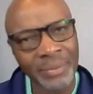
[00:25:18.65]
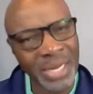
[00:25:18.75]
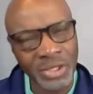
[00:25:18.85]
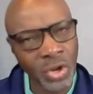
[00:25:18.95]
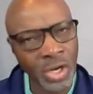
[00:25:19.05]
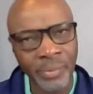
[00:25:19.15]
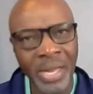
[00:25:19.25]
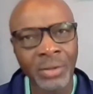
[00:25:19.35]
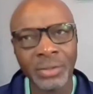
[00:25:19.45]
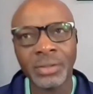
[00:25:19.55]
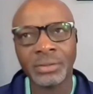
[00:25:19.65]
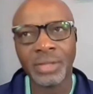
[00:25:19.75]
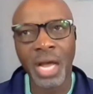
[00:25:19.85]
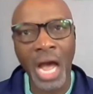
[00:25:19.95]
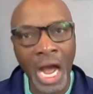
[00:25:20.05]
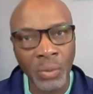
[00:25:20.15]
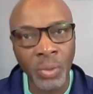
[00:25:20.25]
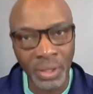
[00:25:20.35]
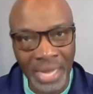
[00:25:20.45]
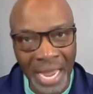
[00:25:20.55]
I'm not talking about
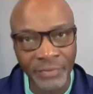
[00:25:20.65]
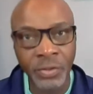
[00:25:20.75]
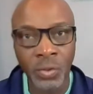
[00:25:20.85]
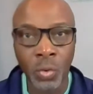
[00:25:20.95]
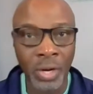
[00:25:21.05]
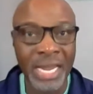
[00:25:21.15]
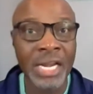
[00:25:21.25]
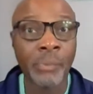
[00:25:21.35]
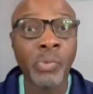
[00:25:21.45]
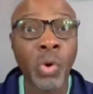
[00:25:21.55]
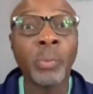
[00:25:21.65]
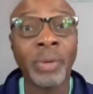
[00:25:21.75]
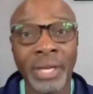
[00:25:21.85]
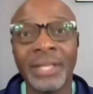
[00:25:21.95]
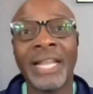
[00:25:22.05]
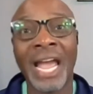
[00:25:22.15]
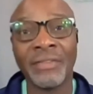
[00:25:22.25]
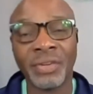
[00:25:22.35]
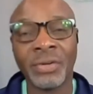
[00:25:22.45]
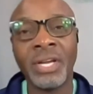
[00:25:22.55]
awkward laughter or inappropriate
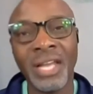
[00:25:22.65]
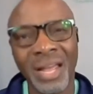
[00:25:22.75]
laughter.